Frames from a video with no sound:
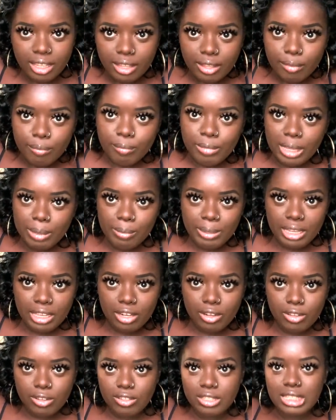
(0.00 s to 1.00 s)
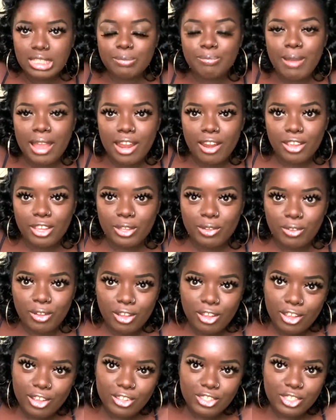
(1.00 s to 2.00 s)
Maybe it'll inspire you
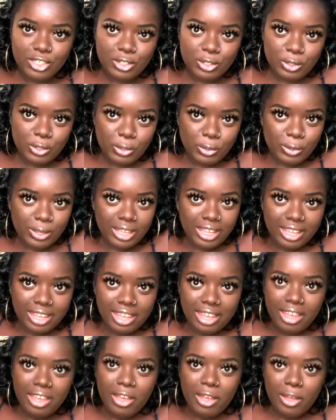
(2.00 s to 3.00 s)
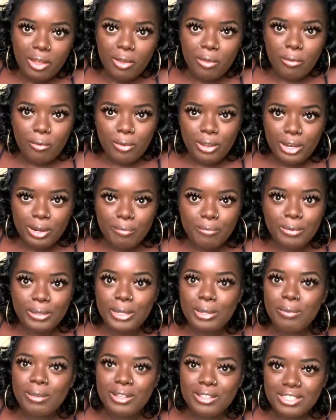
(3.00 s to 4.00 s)
all to wear
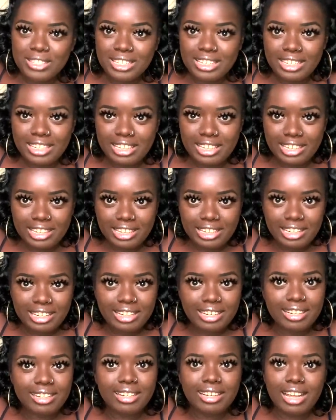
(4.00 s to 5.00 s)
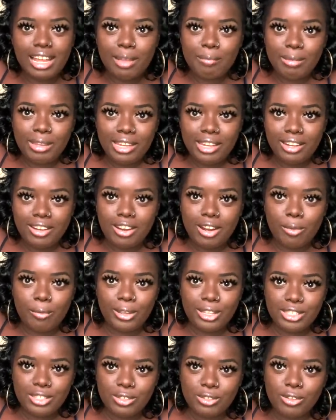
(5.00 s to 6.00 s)
Bobos again. I mean, are we
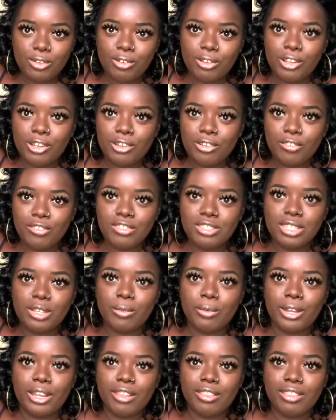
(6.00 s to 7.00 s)
too grown to wear